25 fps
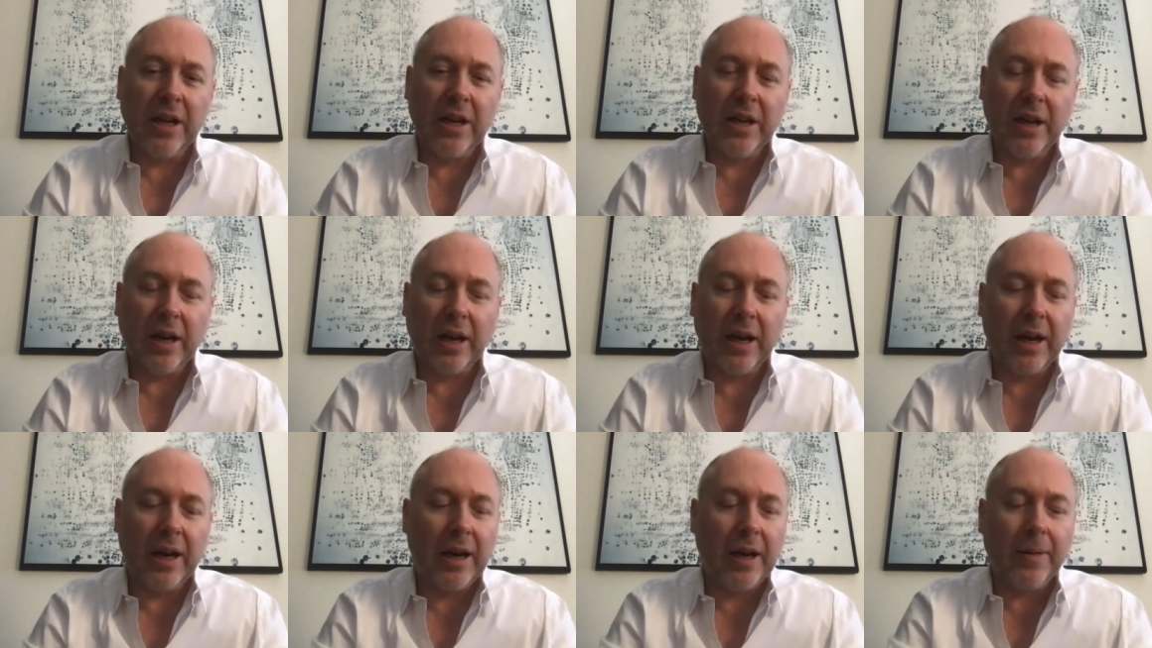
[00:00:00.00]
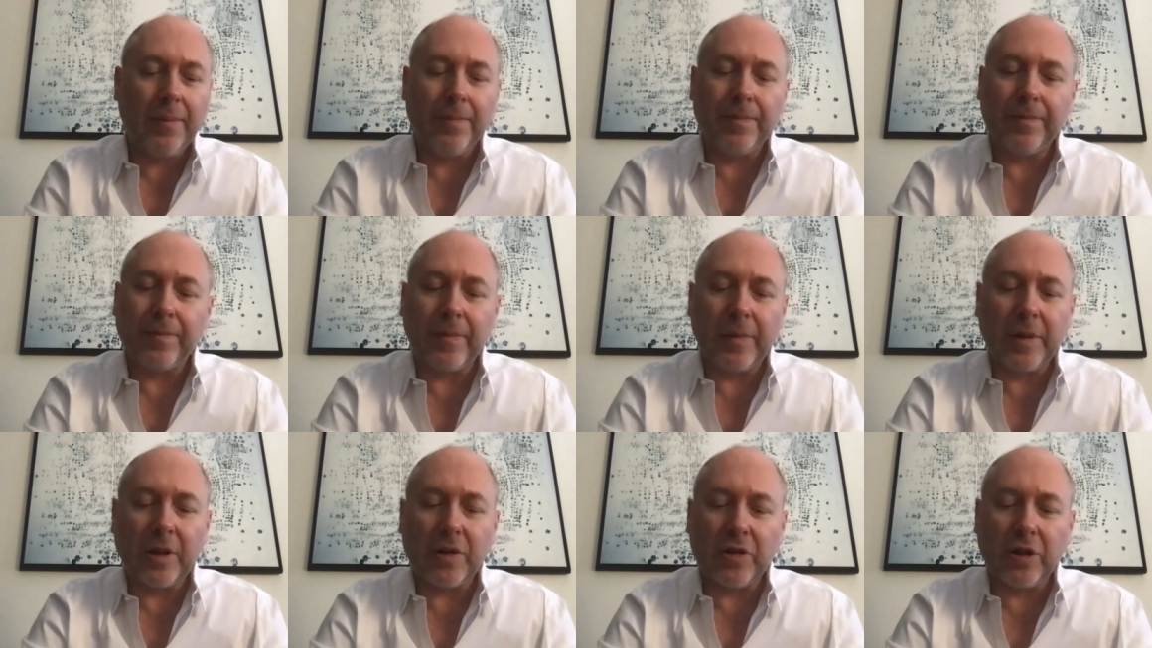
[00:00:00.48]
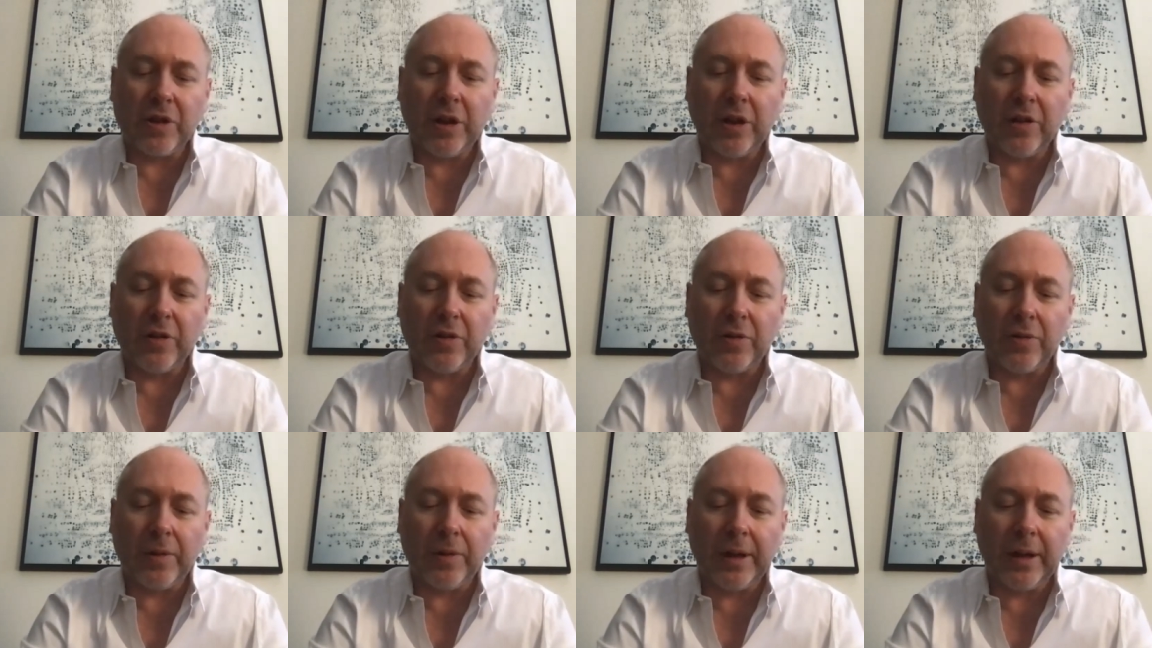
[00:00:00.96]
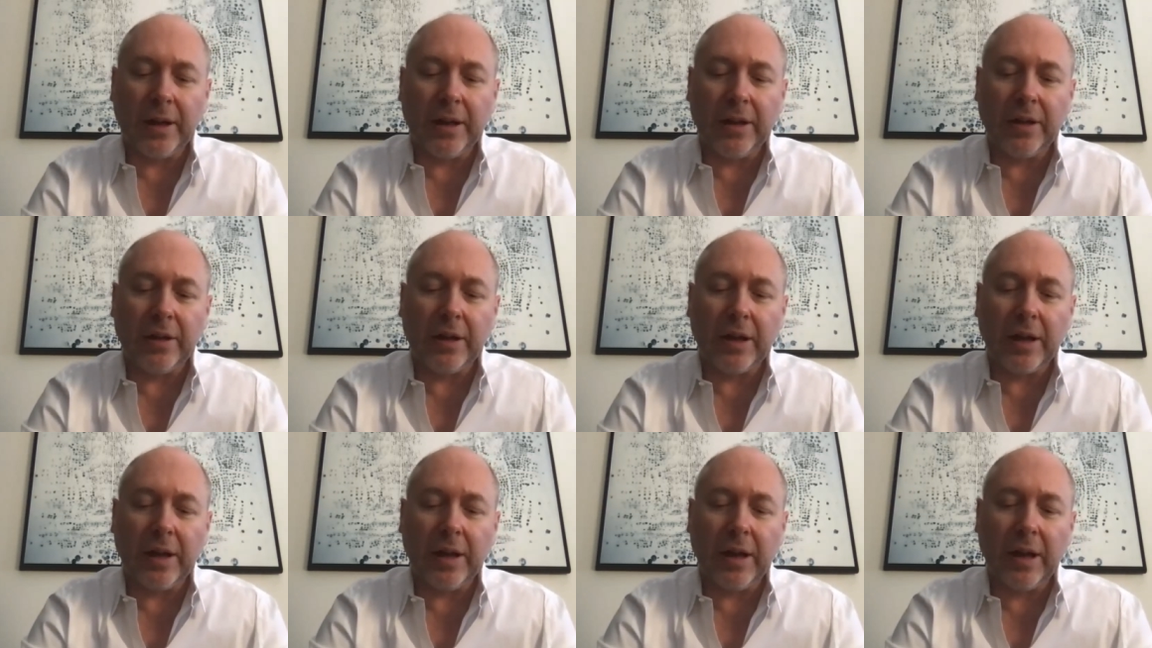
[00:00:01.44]
Um, so it's
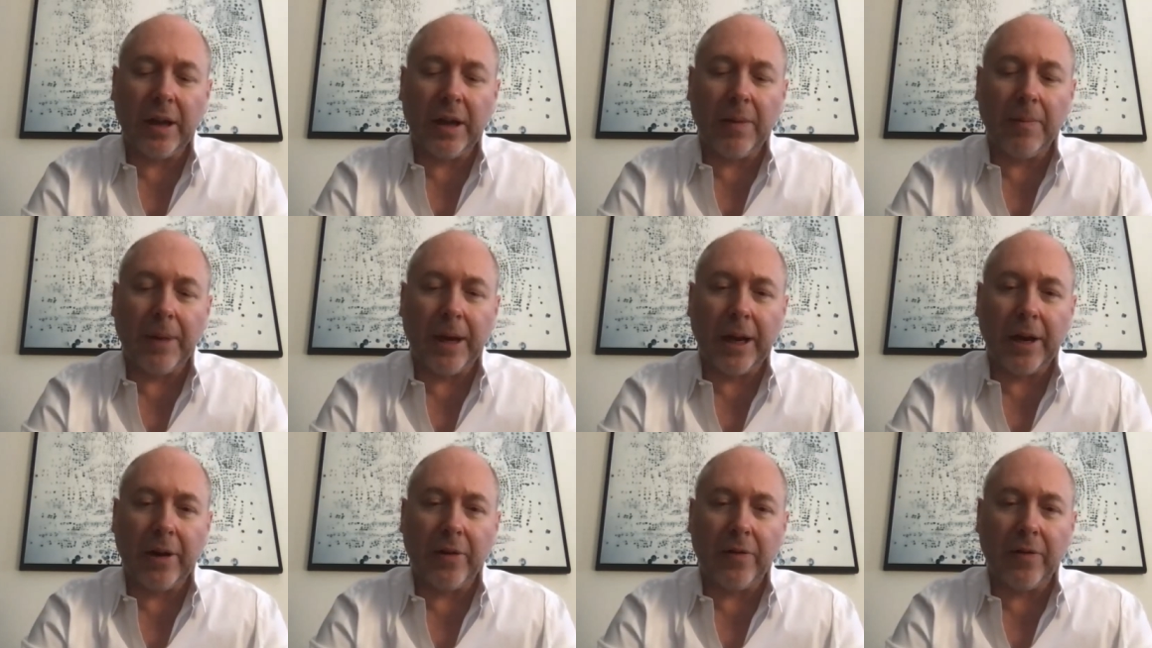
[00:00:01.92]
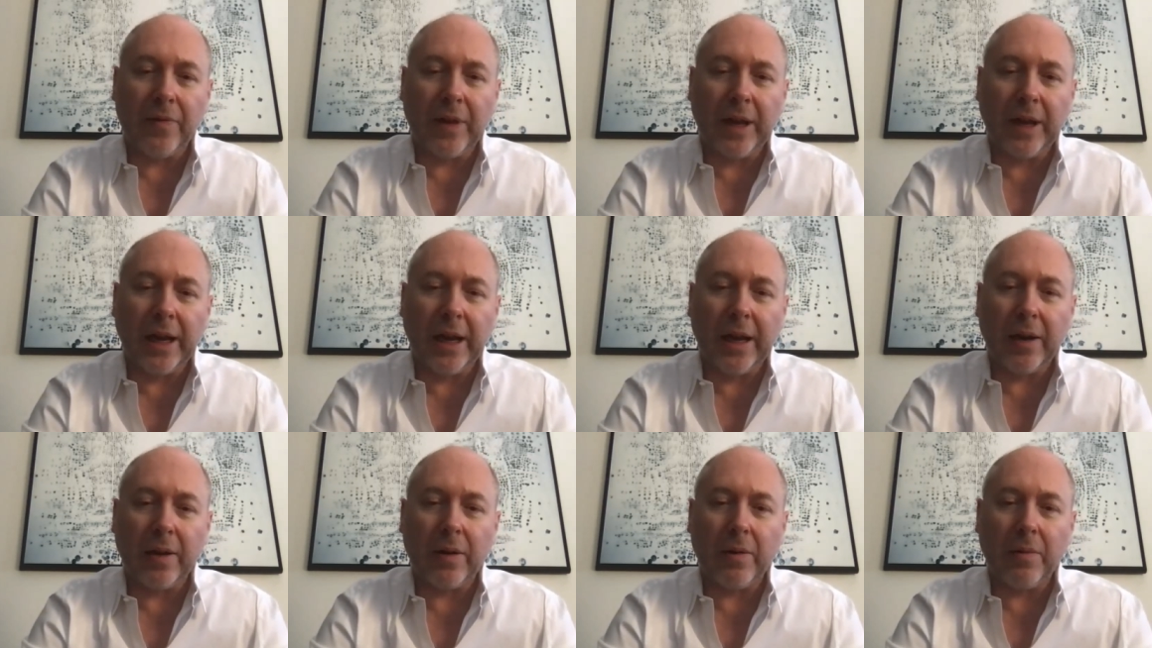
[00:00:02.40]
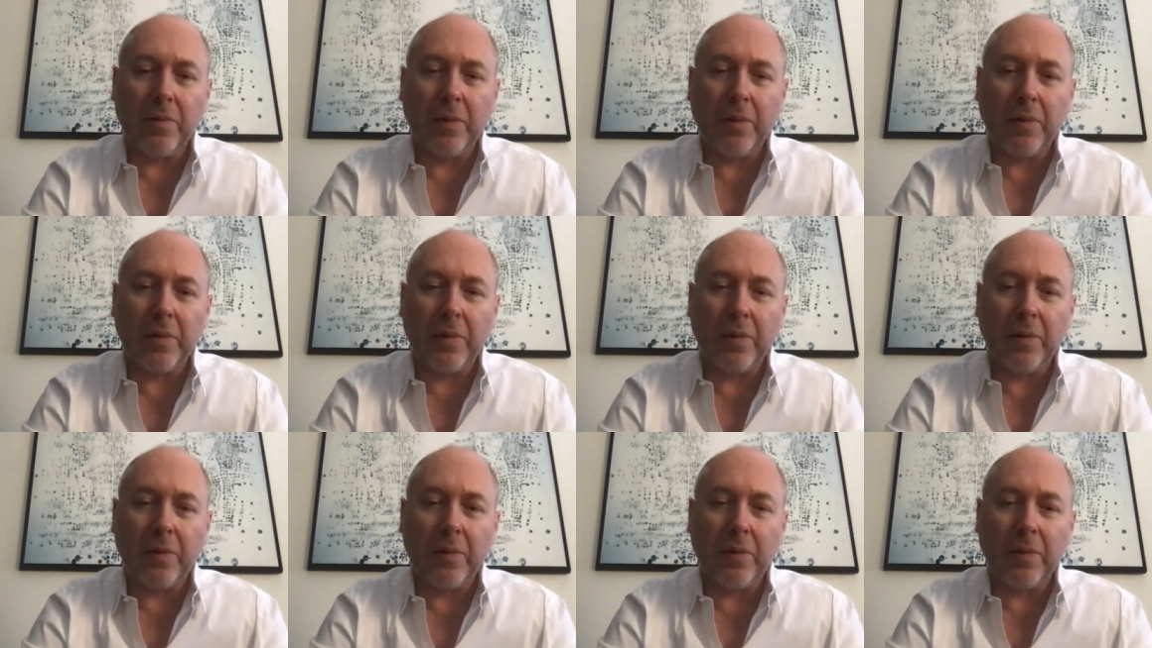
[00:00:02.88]
really a, a, matter of that.